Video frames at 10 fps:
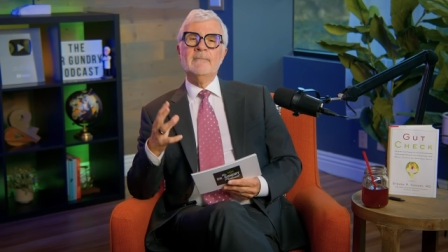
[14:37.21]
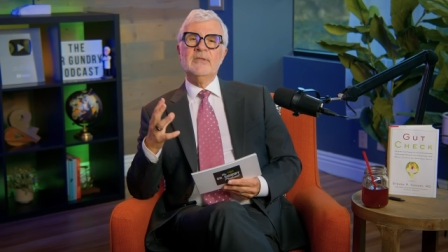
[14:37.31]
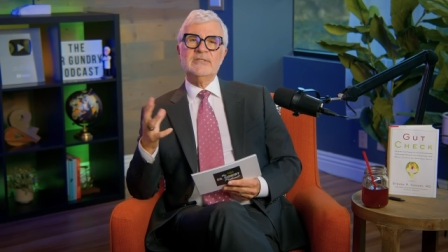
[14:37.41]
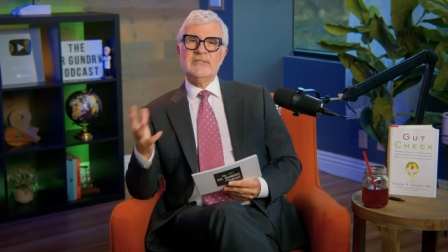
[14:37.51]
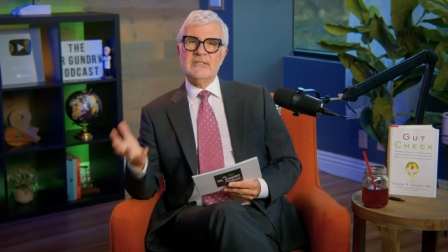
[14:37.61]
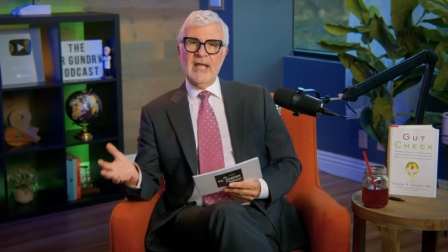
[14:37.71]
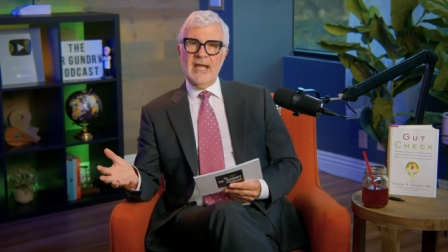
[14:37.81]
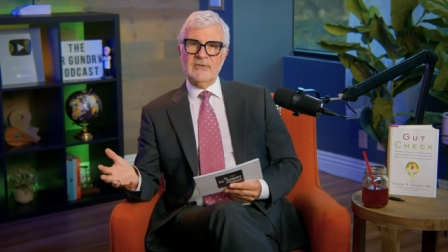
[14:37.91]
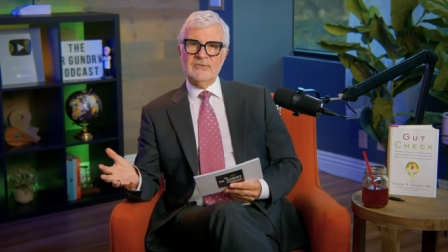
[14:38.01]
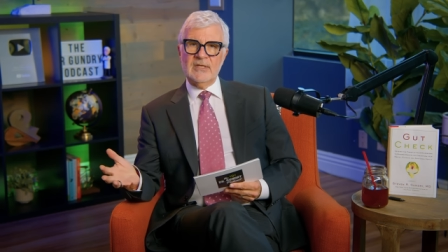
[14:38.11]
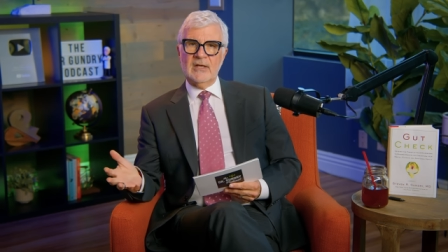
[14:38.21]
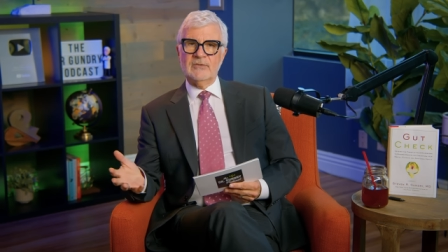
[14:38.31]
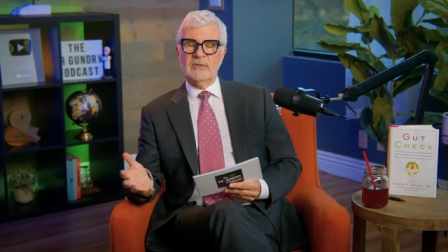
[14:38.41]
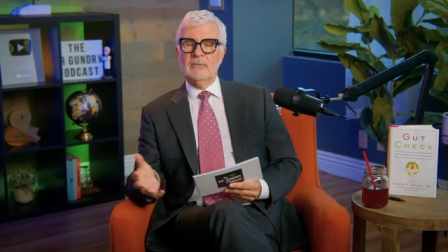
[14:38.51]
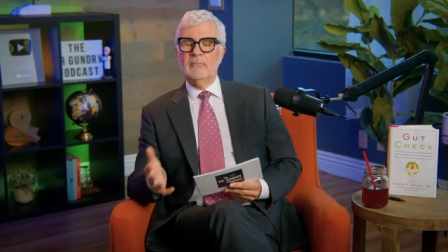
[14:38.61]
The snack
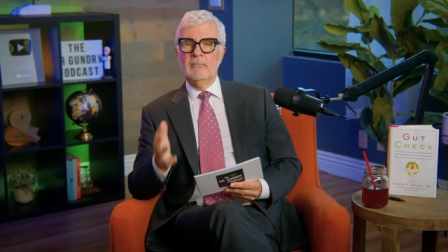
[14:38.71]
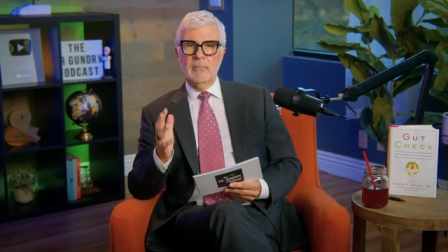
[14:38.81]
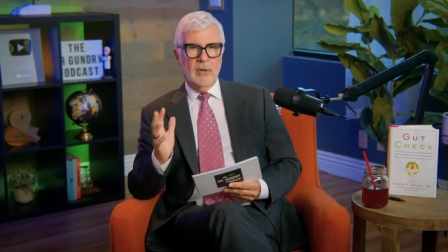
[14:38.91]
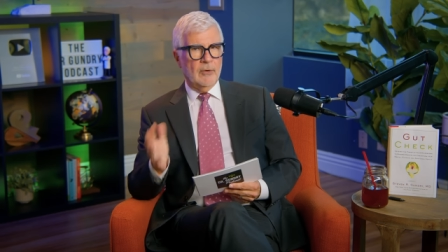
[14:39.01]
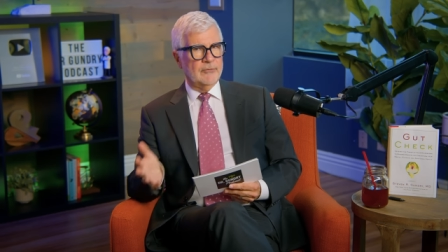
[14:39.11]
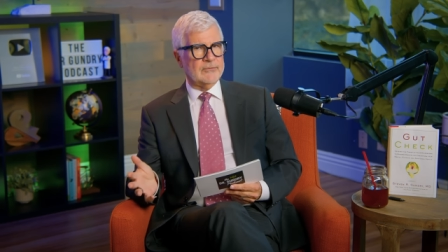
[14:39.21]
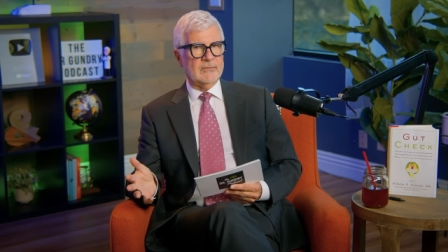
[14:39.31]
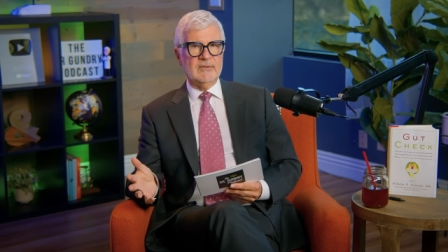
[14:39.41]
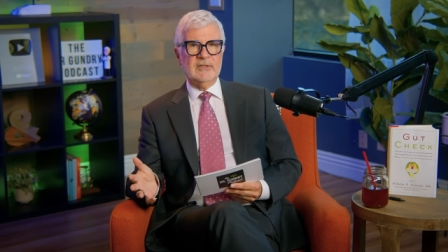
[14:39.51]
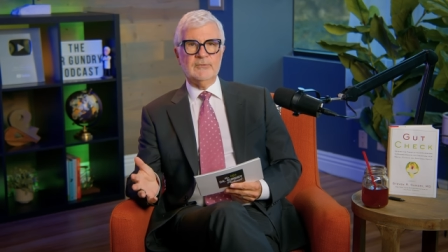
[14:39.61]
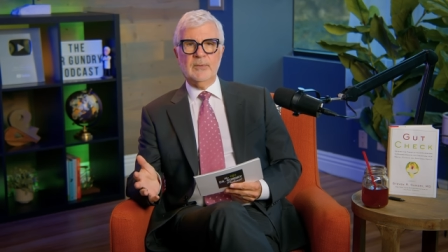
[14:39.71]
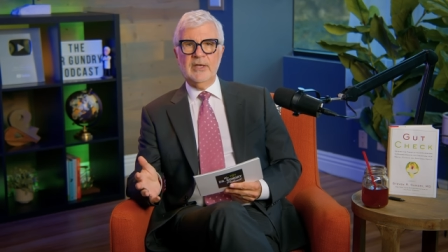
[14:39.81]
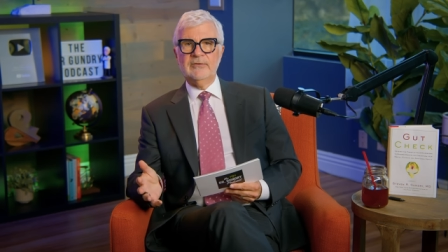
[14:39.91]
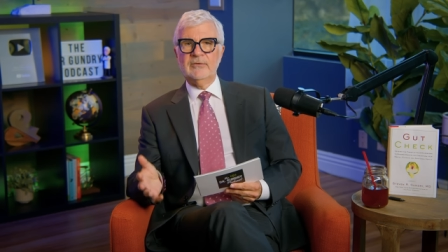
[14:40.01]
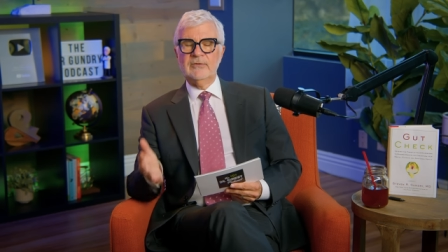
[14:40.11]
section, most of these
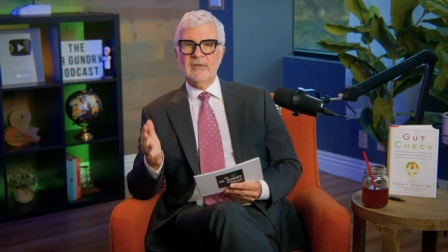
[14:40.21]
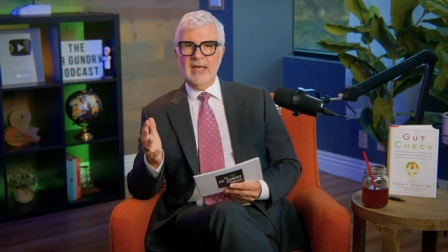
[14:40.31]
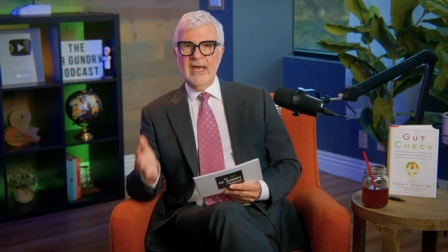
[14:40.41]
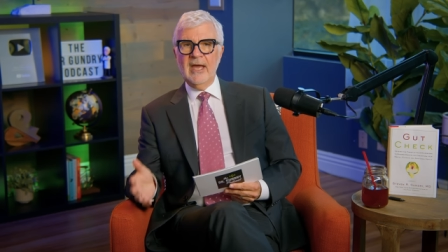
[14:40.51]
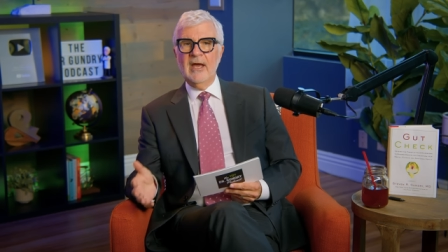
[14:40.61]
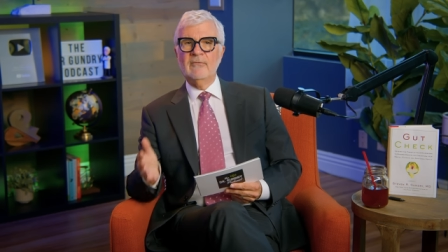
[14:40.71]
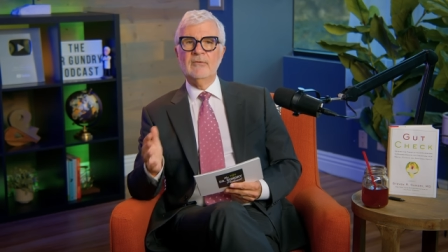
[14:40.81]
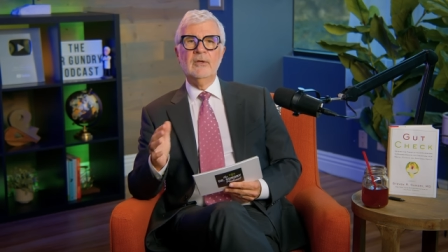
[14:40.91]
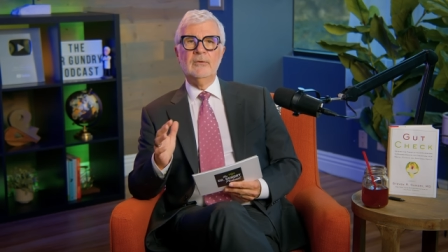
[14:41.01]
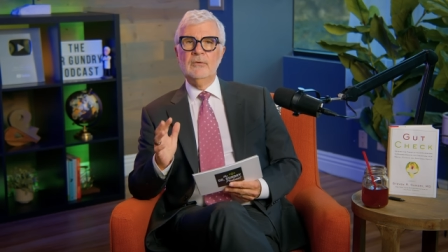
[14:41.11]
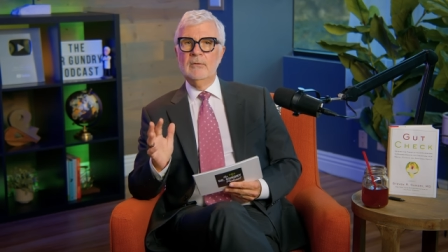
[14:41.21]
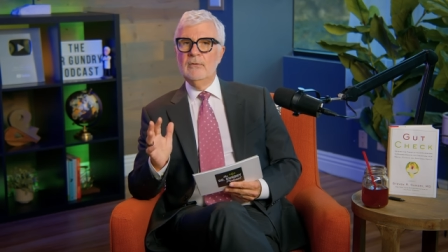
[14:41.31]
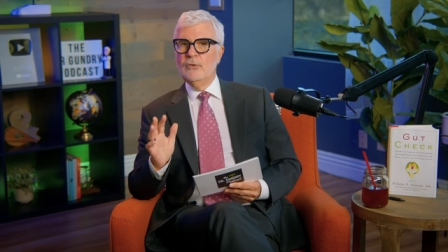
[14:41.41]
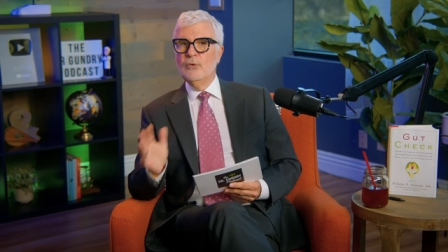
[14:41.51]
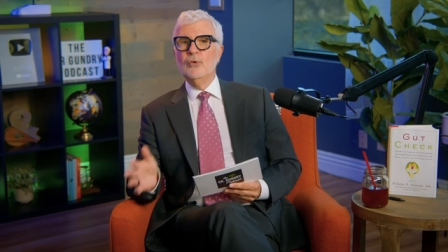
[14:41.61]
places have
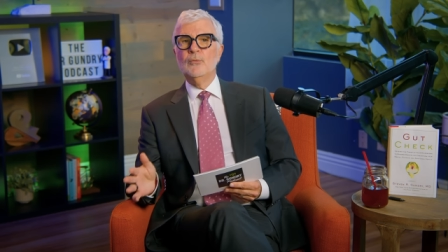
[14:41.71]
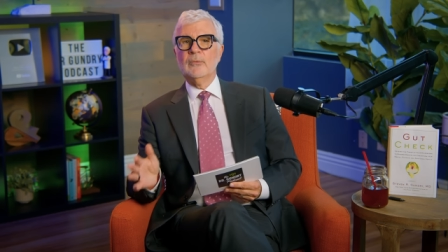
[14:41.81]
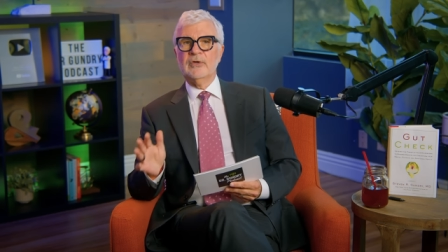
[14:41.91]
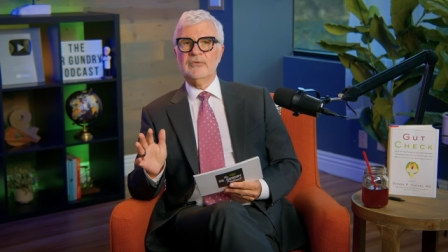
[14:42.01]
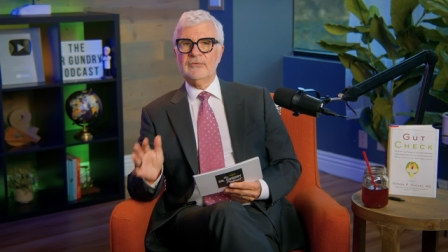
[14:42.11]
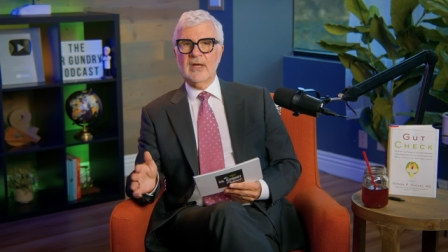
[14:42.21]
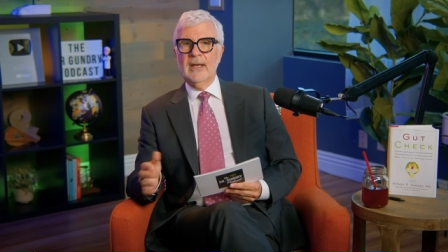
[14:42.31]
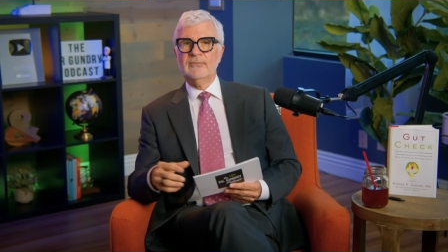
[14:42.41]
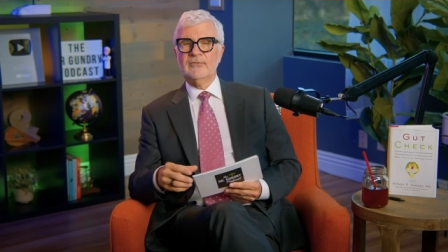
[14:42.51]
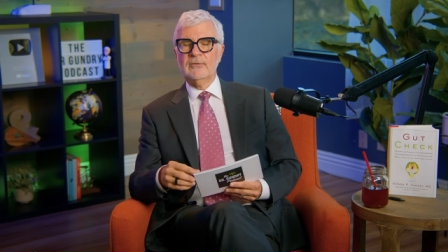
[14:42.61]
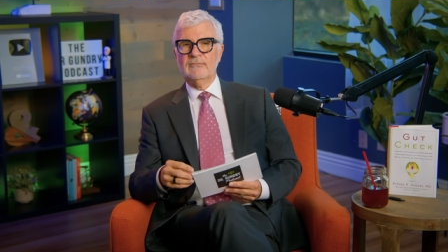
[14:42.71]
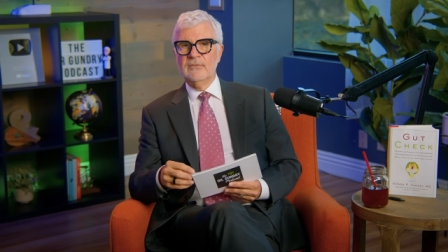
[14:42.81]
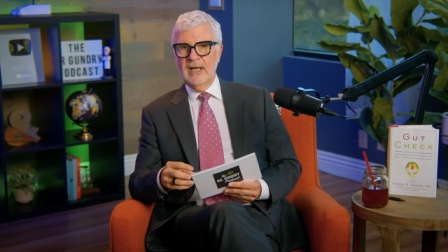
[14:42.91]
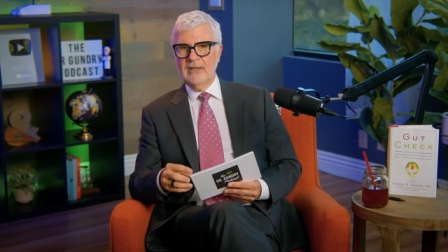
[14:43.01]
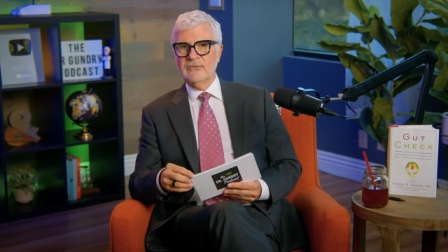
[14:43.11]
numerous types of
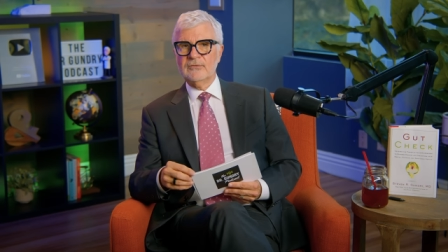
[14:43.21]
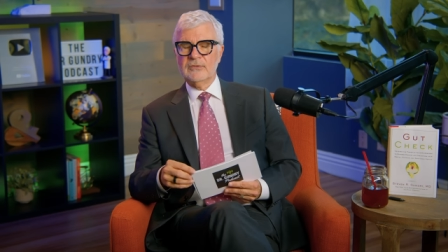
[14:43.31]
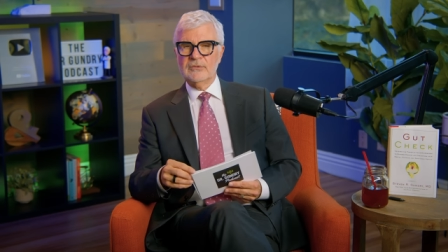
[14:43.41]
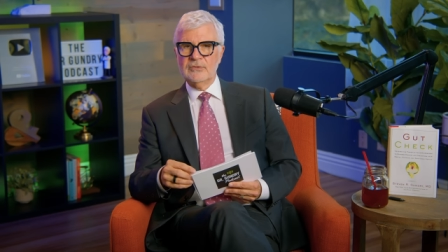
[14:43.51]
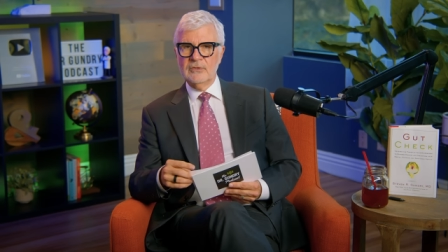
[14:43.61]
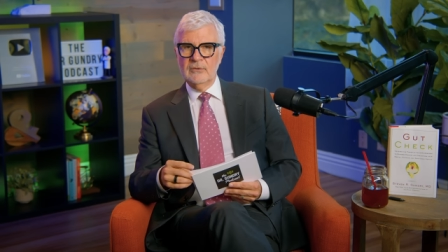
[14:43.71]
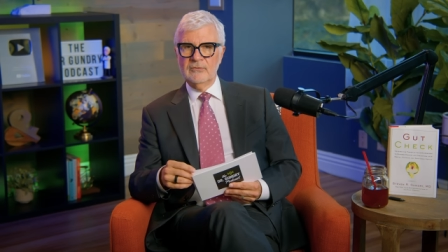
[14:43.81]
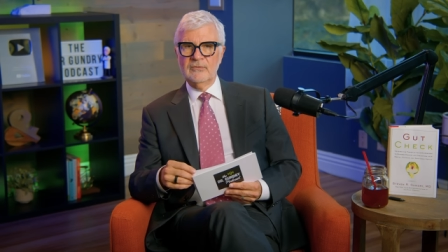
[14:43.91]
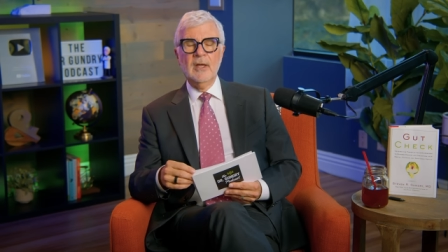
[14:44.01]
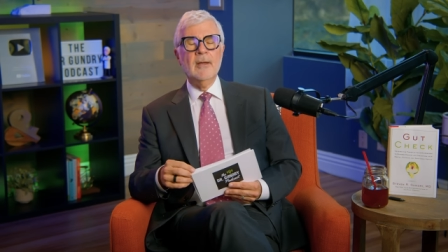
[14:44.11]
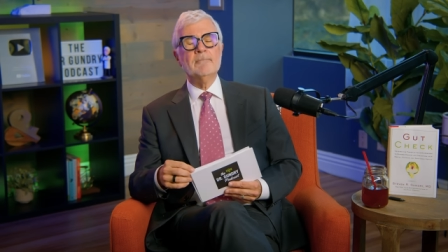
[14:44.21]
nuts to choose.